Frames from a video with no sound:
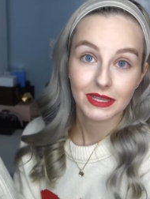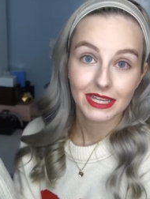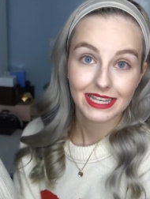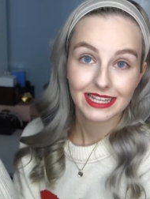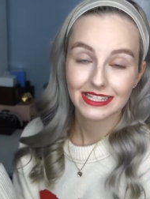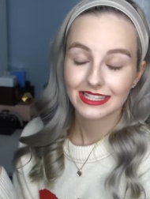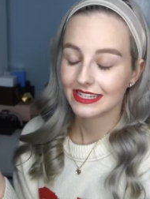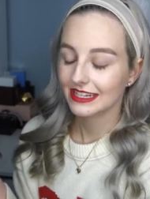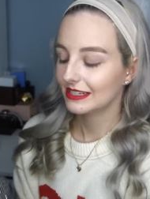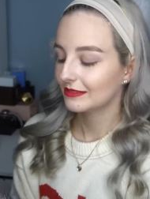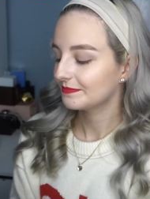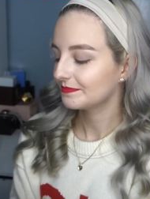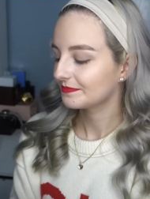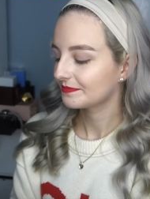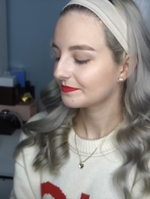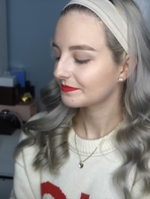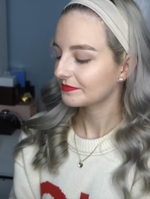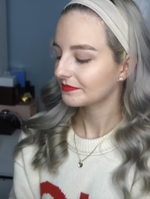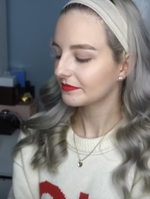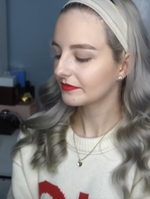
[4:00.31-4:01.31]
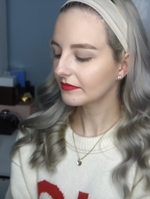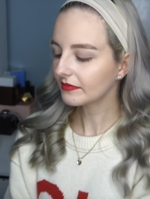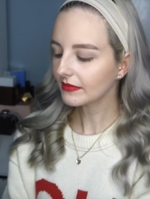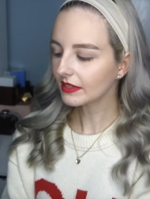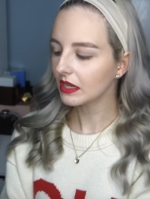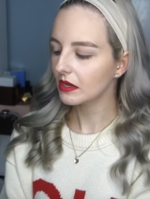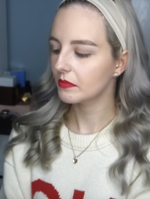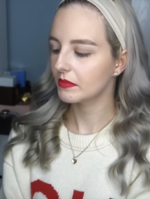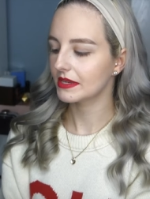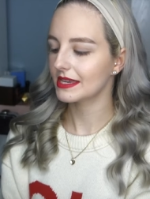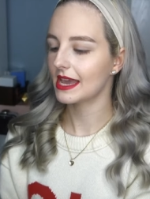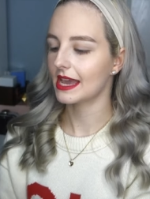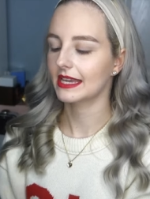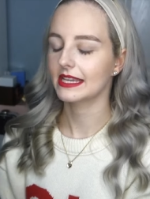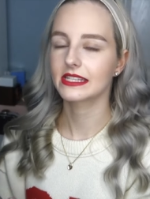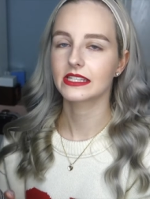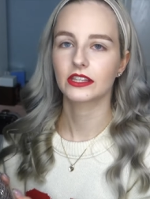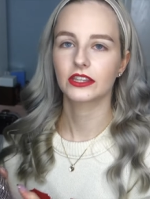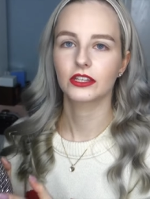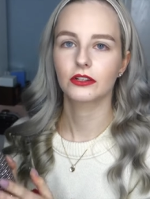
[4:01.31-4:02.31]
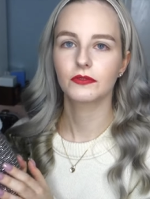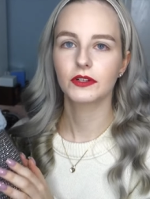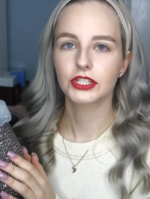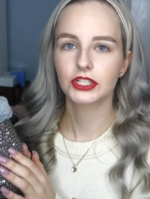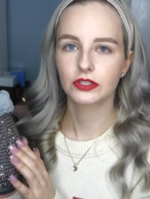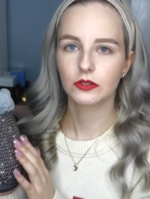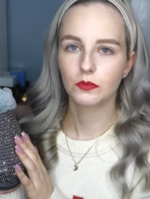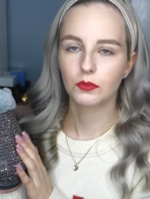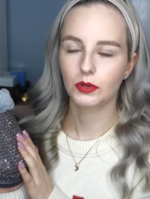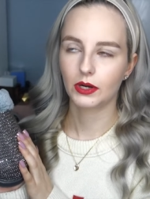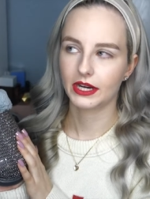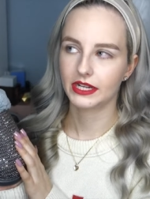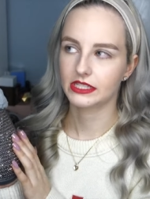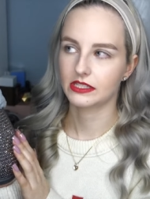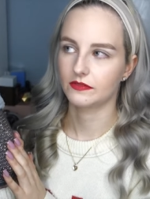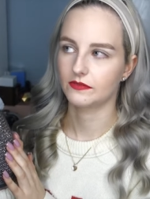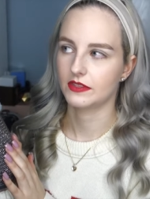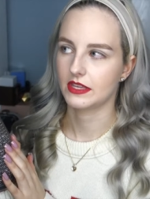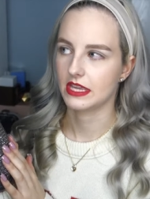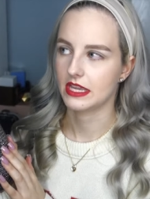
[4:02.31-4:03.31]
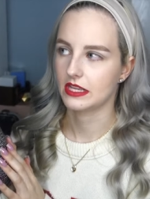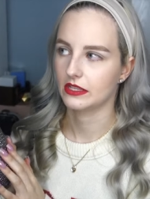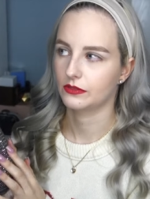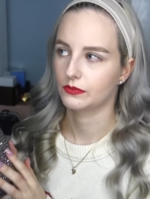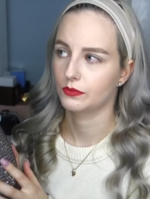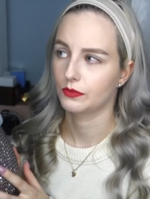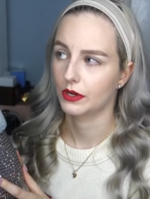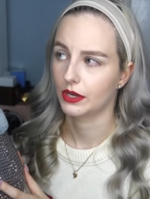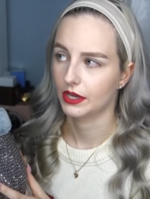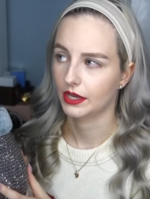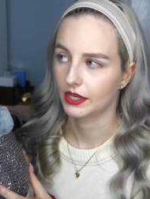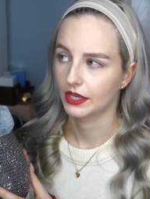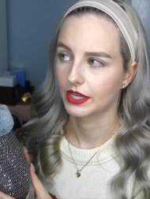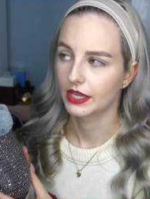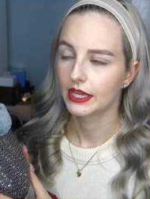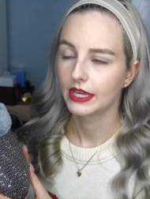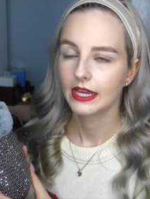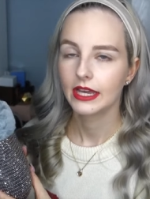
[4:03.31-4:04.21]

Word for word: me, isn't it? But yeah, he said the original price of these were